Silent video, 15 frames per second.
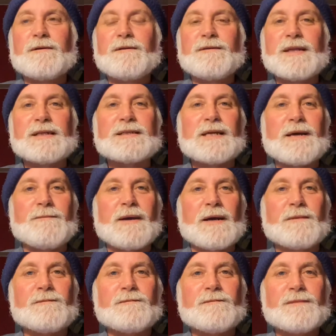that's it,
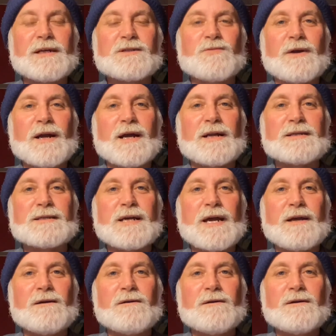man. That's what I got to
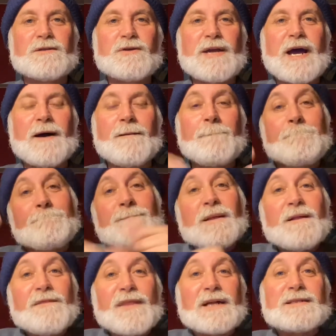say. So yeah,
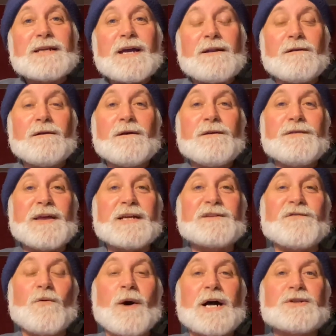that's it. Thanks
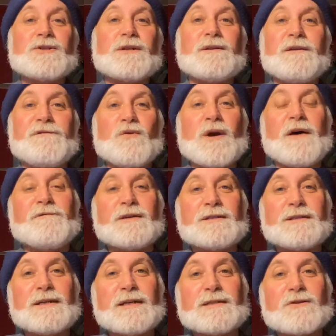for watching. If you have
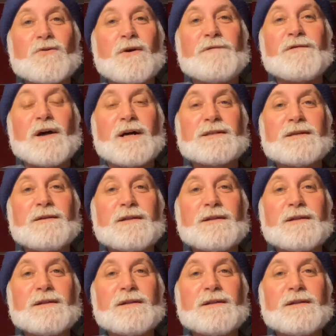this disc or have thoughts on